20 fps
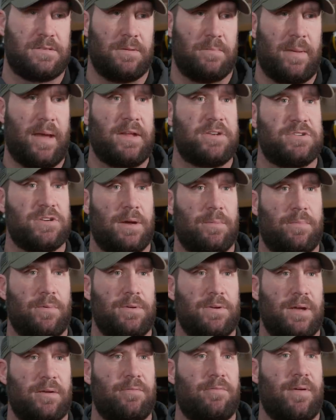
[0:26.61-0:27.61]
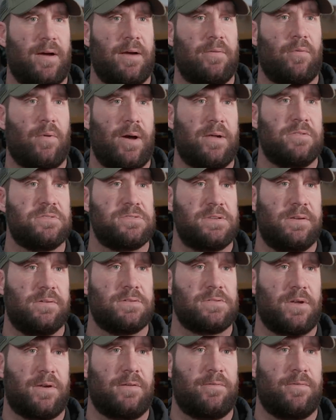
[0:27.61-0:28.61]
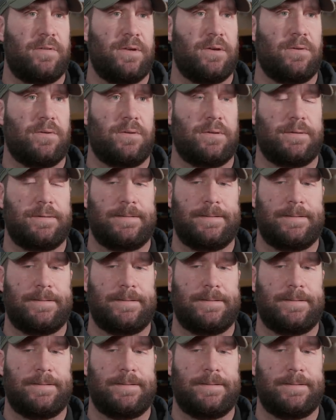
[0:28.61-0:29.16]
to match up when you have five wide receivers on the field.